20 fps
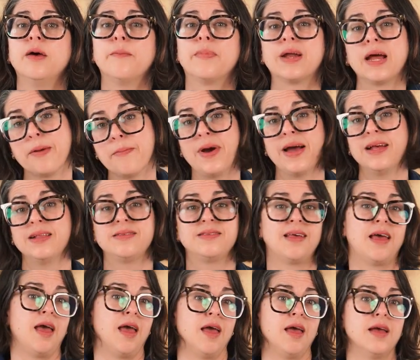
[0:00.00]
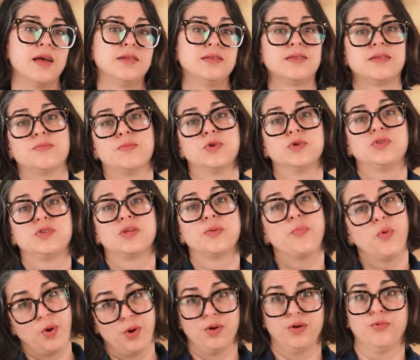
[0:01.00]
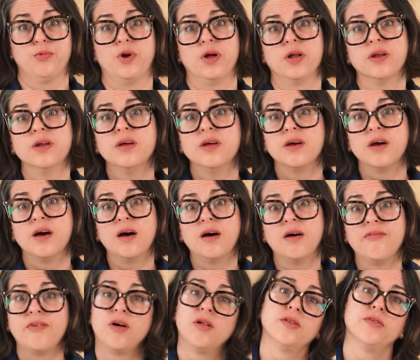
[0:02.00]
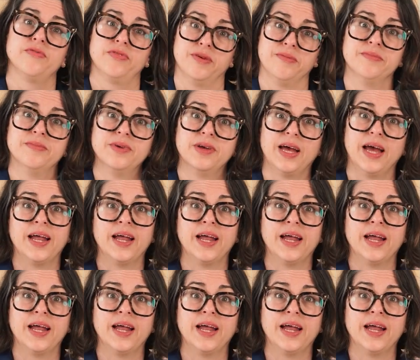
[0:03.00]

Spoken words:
but I might say it's the most important one of all of them.